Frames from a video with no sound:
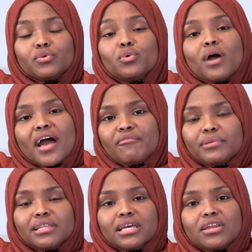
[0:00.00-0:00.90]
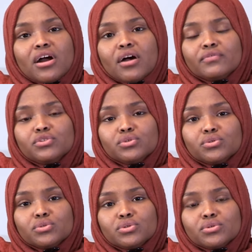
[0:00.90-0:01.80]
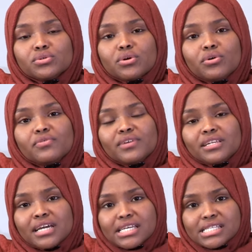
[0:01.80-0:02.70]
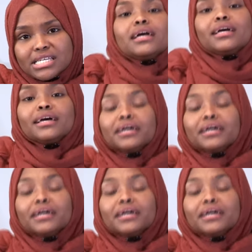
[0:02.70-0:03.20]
who have been laid off due to COVID-19.